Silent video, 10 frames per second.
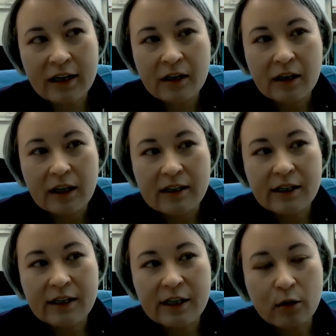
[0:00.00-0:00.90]
it's
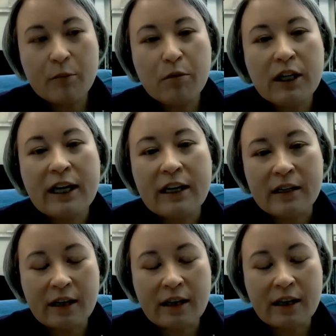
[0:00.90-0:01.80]
the only planet
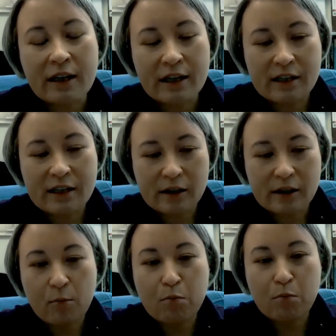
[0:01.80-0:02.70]
that's
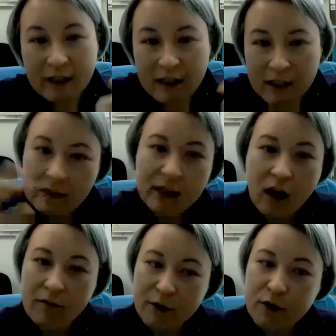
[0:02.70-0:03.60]
abundantly
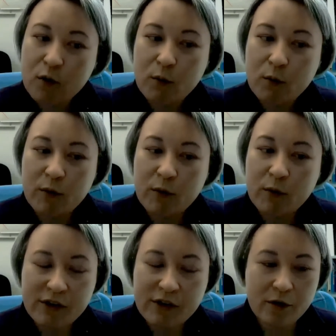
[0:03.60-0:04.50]
covered with
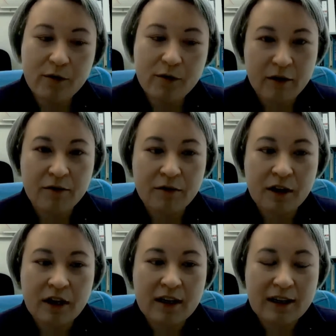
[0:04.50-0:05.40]
surface life
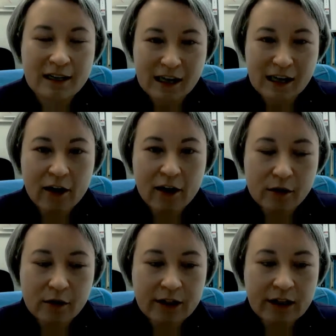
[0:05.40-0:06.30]
that is
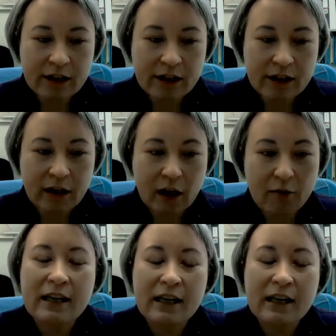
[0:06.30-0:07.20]
actually
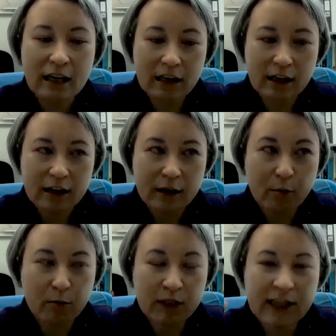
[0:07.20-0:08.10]
affecting the
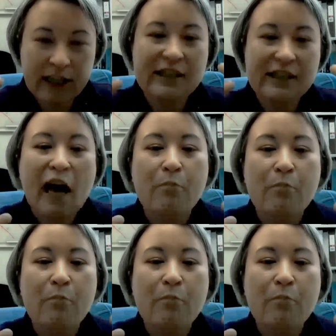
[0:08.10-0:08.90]
planet's atmosphere.